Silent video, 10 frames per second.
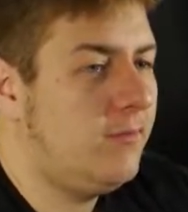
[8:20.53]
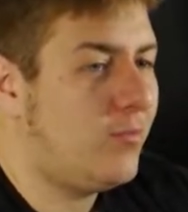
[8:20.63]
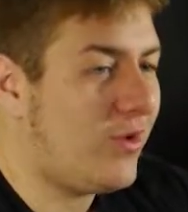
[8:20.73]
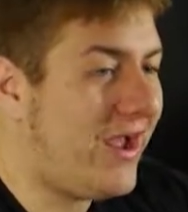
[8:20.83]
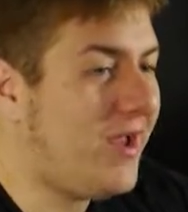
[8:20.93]

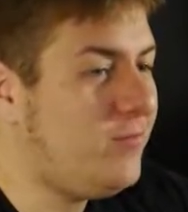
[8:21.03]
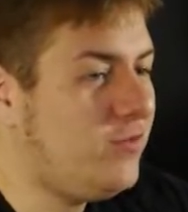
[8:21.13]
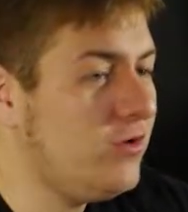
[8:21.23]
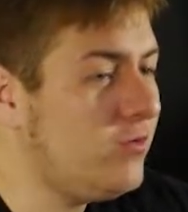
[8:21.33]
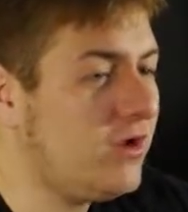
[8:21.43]
Perhaps.
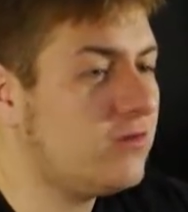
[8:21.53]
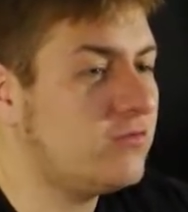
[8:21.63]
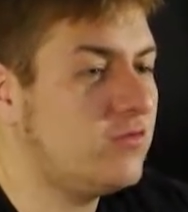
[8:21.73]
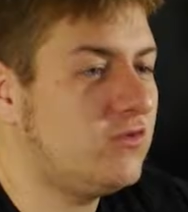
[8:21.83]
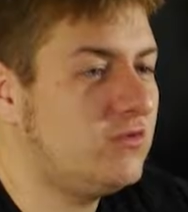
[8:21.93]
Who
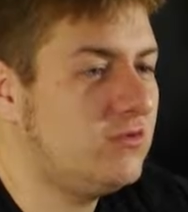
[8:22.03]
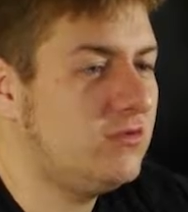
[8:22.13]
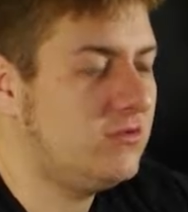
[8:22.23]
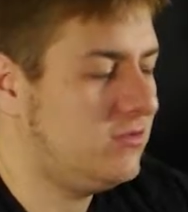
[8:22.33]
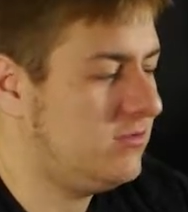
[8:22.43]
knows?
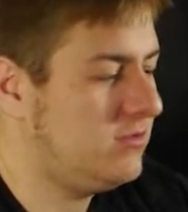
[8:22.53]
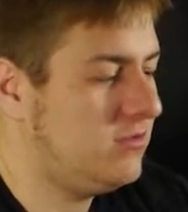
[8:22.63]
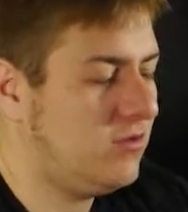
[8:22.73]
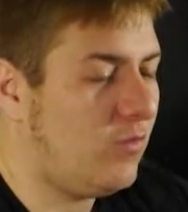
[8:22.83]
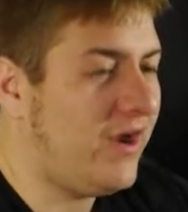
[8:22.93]

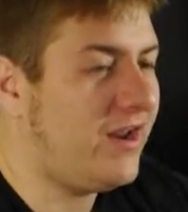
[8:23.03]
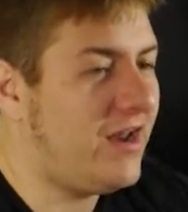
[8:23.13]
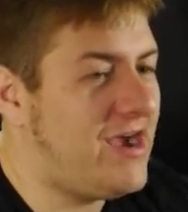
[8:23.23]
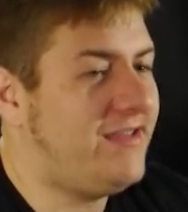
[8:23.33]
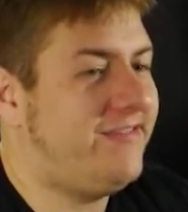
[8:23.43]
Way to
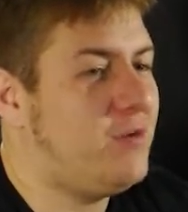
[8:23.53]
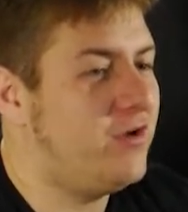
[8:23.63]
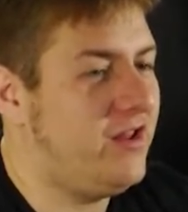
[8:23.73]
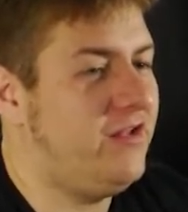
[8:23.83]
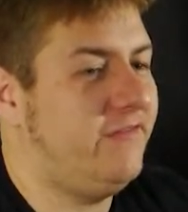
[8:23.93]
not say
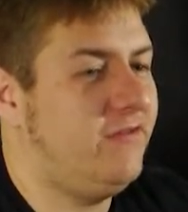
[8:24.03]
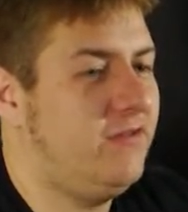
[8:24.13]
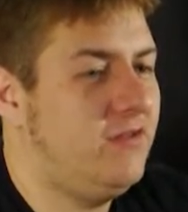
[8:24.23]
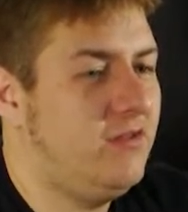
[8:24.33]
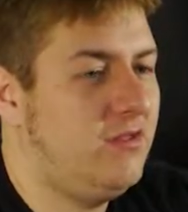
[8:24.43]
what it is.
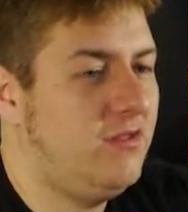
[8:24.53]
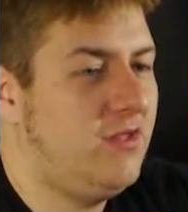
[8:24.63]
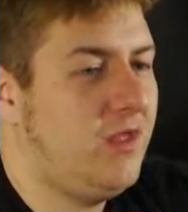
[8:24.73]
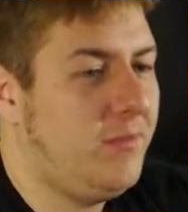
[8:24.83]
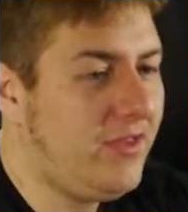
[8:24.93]

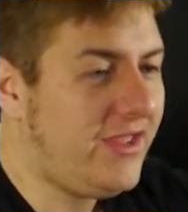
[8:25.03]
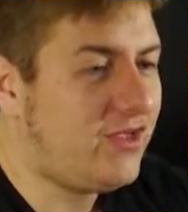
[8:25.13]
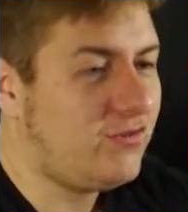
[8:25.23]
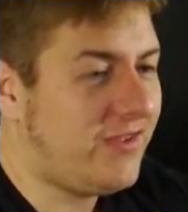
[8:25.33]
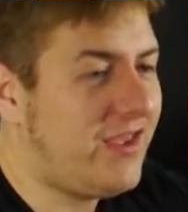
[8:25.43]
But like
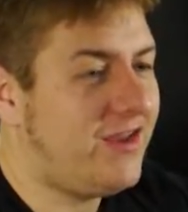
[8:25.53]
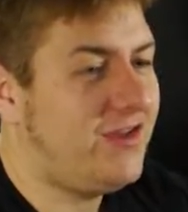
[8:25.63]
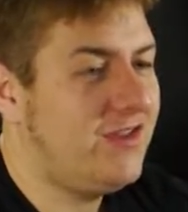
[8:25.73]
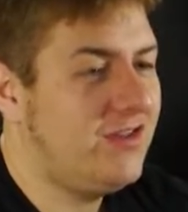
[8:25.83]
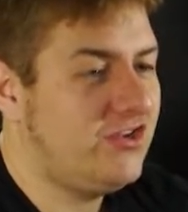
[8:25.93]
you said,
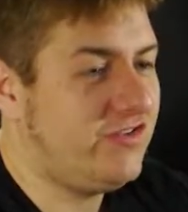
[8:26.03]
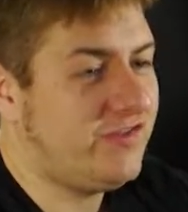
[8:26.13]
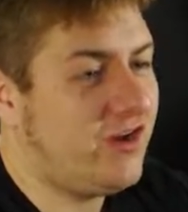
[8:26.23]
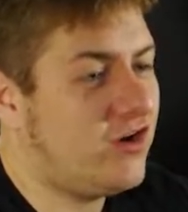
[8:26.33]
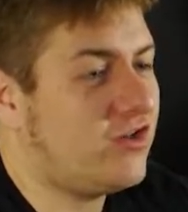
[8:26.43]
she's
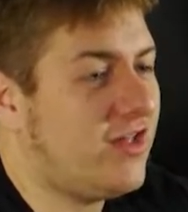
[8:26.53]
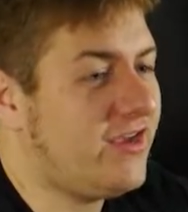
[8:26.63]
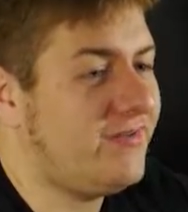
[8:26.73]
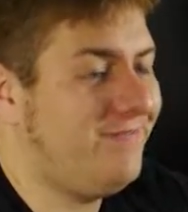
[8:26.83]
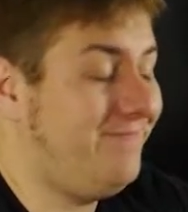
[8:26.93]
not our
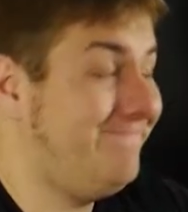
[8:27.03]
client.